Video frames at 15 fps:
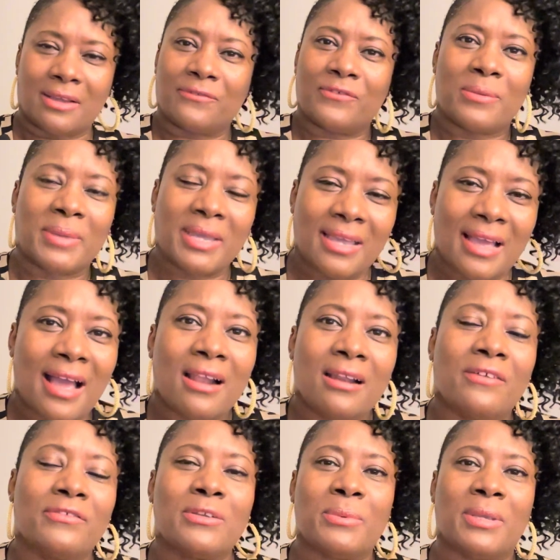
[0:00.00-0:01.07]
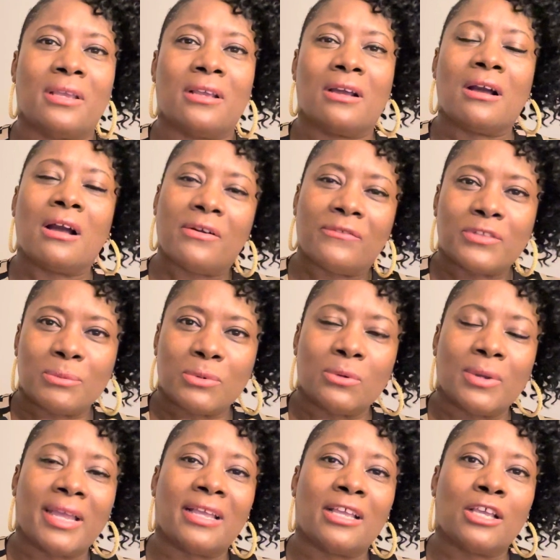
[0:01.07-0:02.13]
For me, I love to be
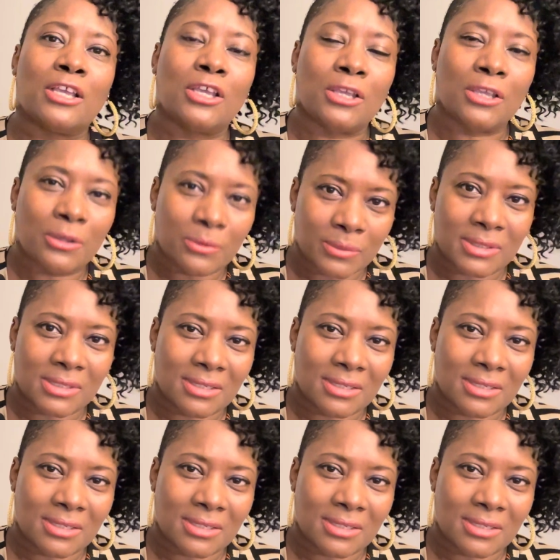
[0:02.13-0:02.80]
comfortable and cute.